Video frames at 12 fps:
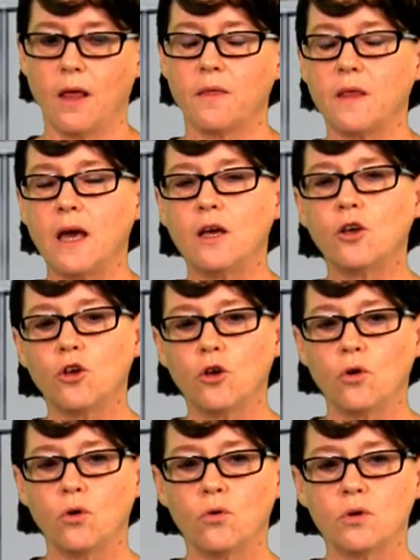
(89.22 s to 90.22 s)
Thank
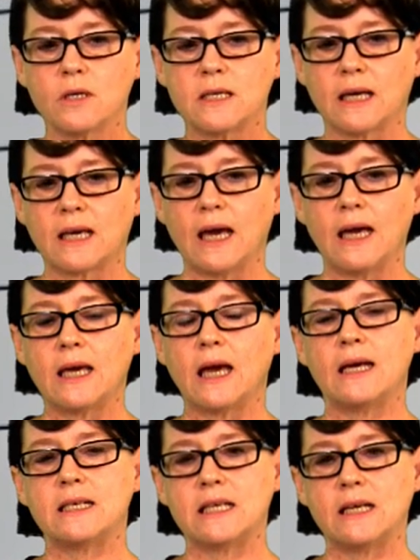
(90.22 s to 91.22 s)
you to
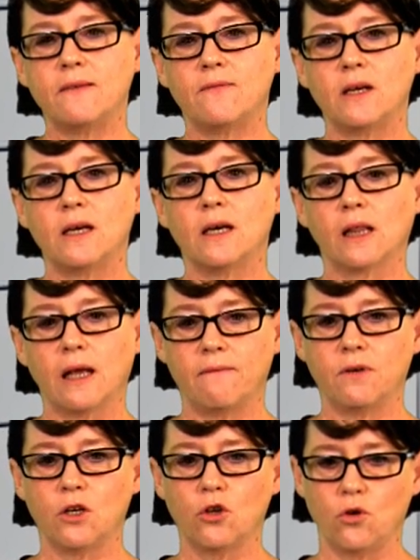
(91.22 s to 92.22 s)
KKTV
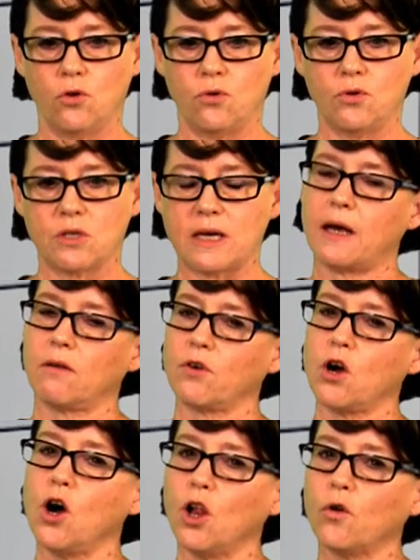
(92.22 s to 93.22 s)
11 News out of
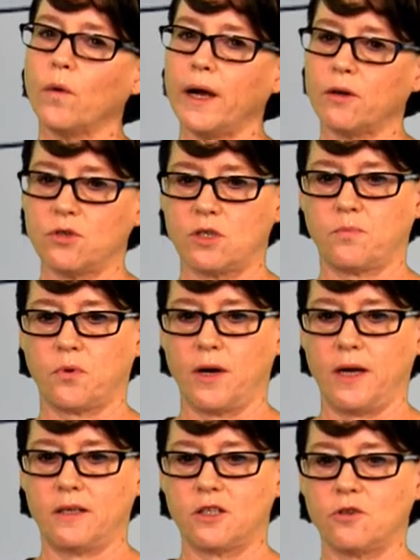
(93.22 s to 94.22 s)
Colorado
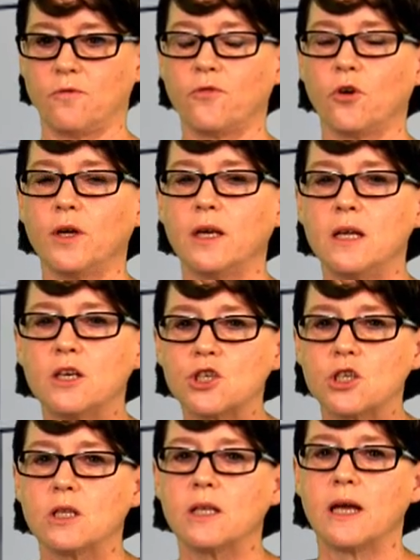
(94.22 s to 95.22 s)
Springs for
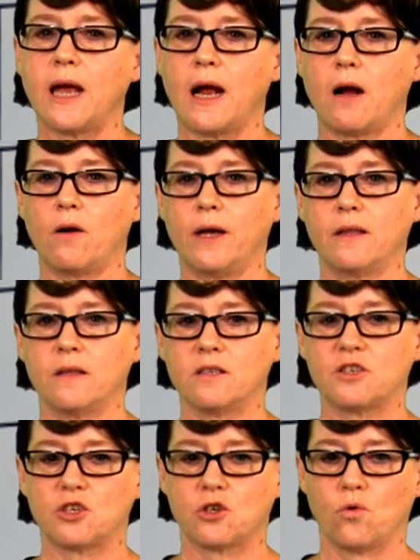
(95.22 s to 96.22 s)
initially airing
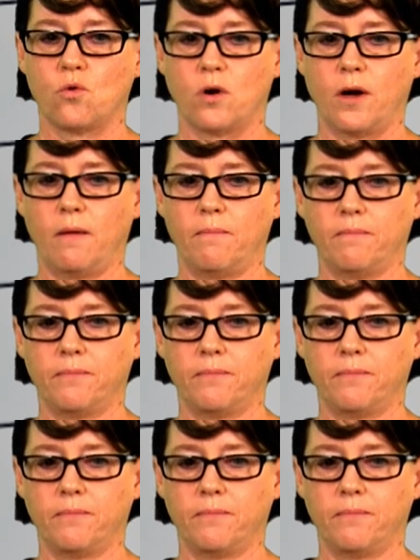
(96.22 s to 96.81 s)
this story.